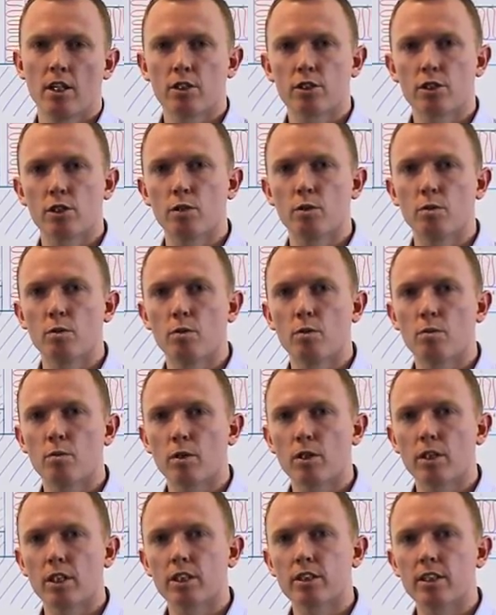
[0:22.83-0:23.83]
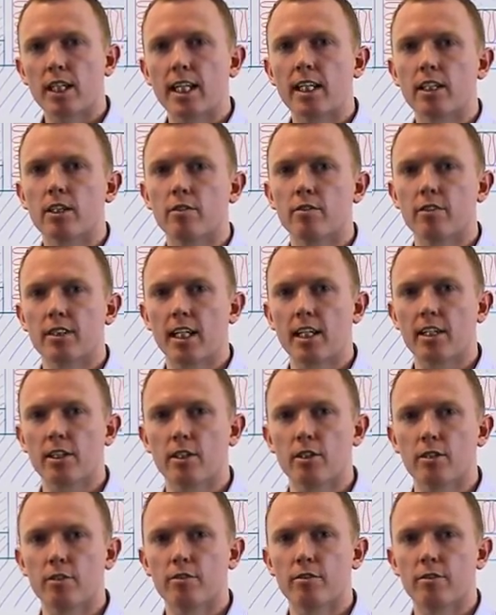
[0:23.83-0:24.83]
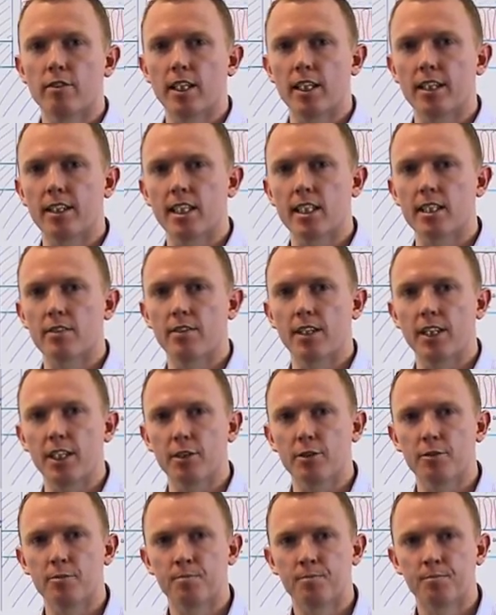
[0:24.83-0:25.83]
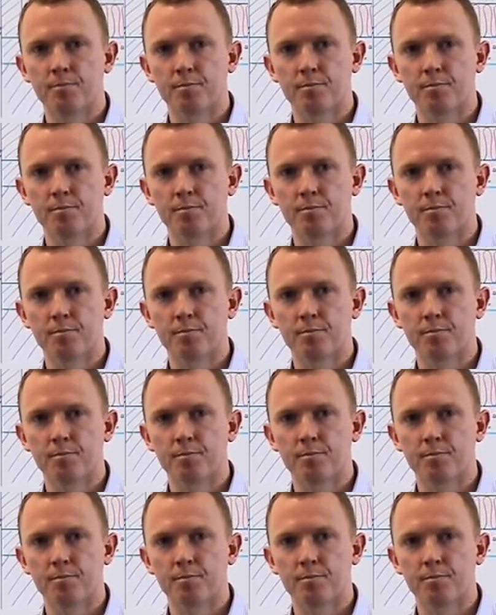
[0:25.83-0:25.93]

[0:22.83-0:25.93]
So we're going to try and cover that off in this video.